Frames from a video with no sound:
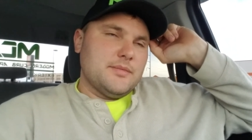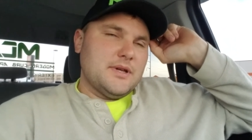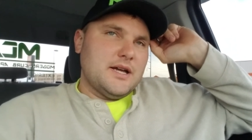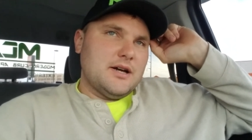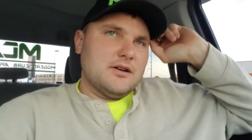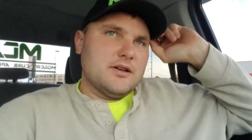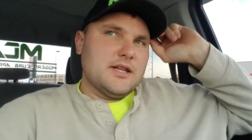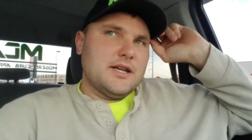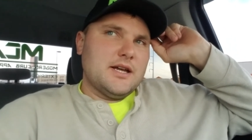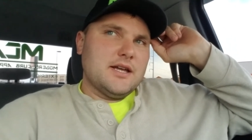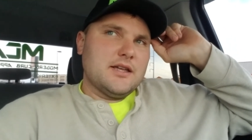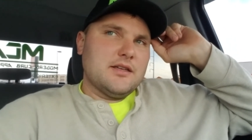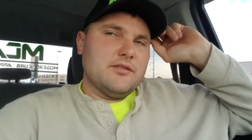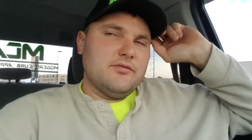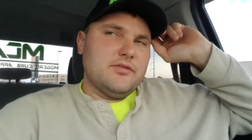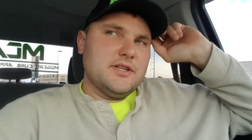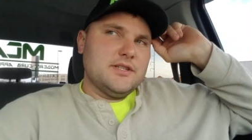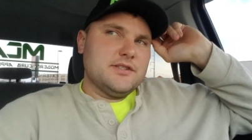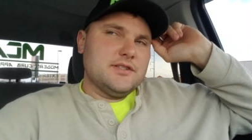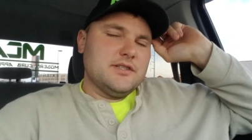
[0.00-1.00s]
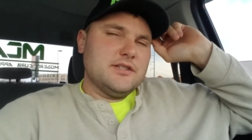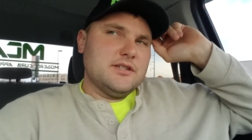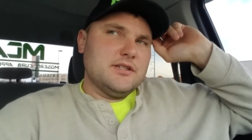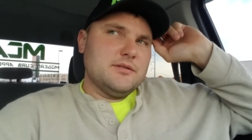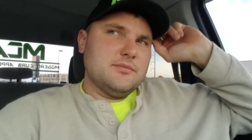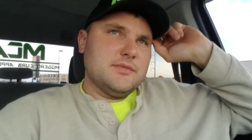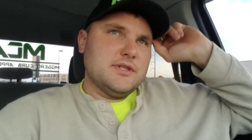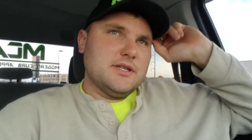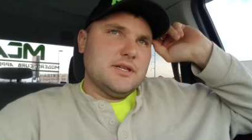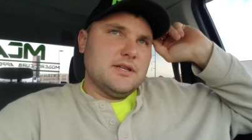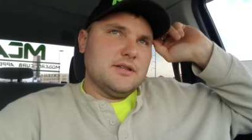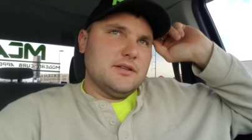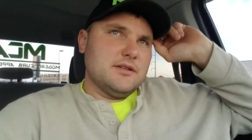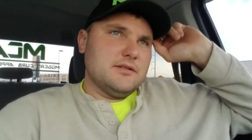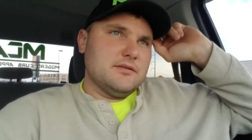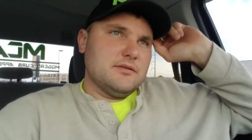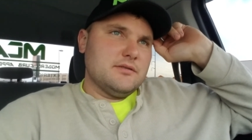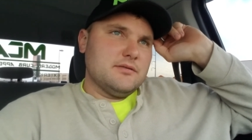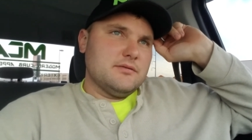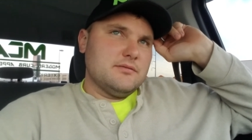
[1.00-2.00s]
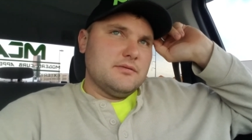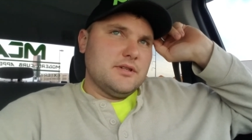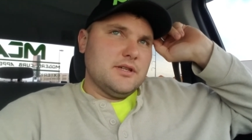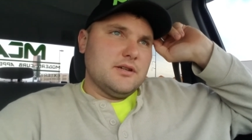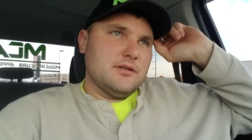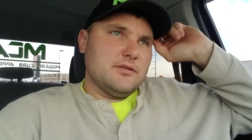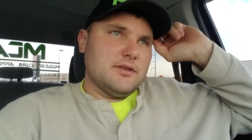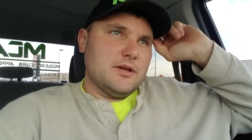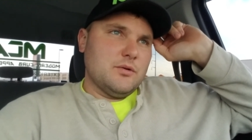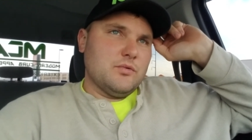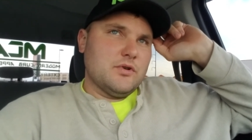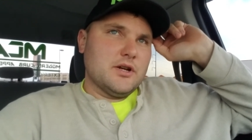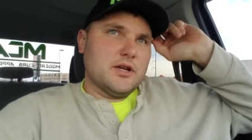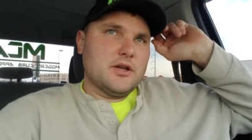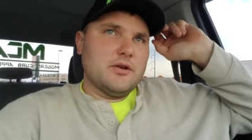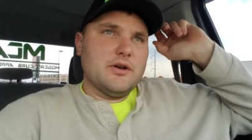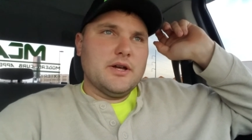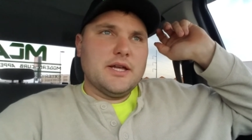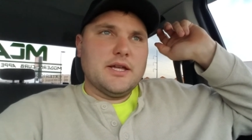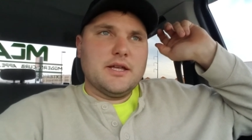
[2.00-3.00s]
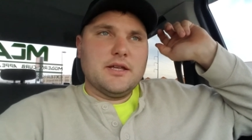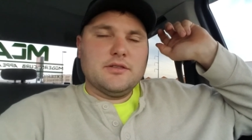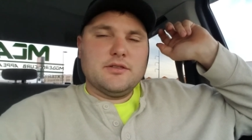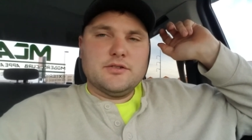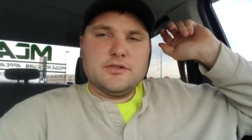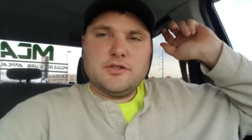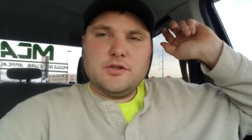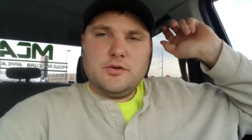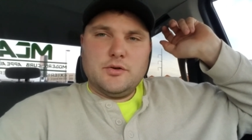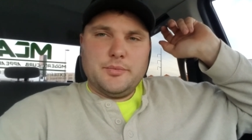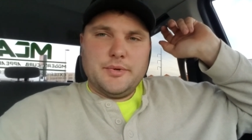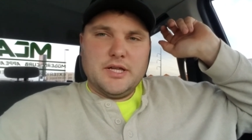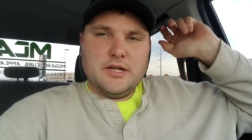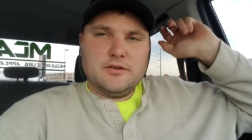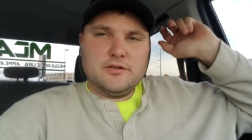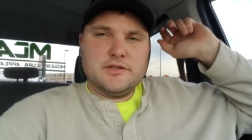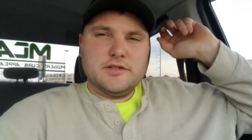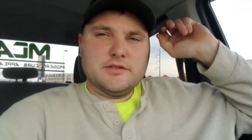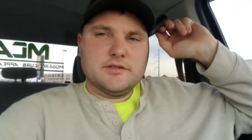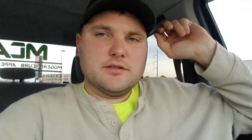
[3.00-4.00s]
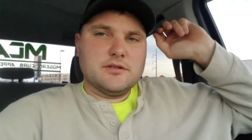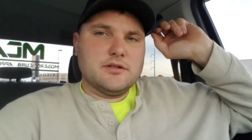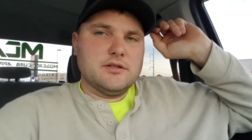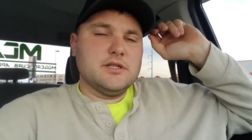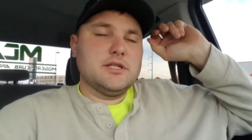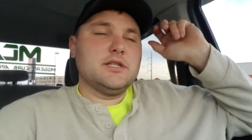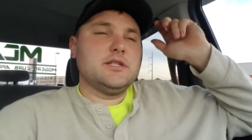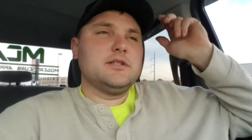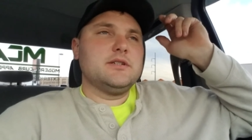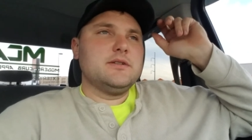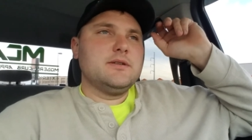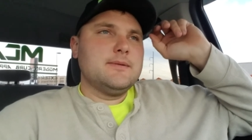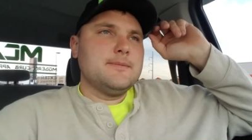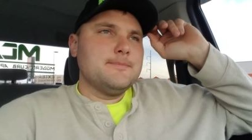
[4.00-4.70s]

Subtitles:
how can I convince them that they want to go ahead and get their solar panels cleaned?